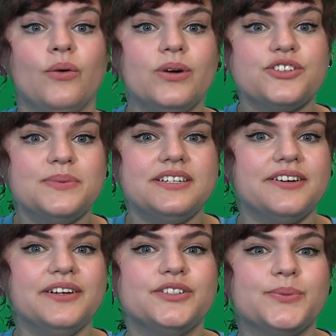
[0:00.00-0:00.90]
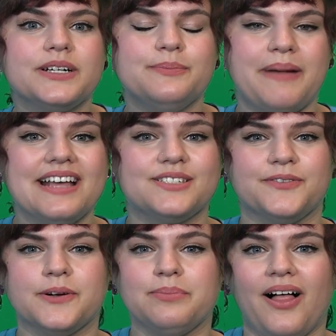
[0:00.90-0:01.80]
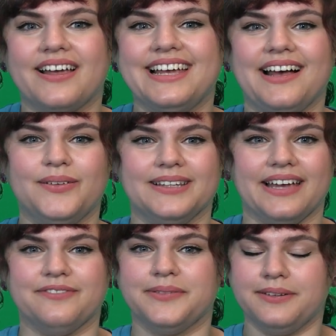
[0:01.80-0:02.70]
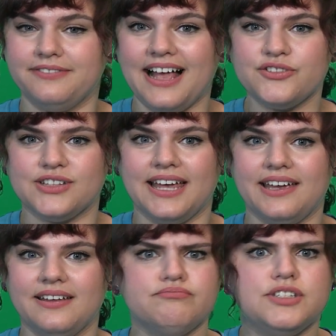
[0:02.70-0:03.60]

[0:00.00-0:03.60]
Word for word: Which materials worked best for blocking out light from the flashlight?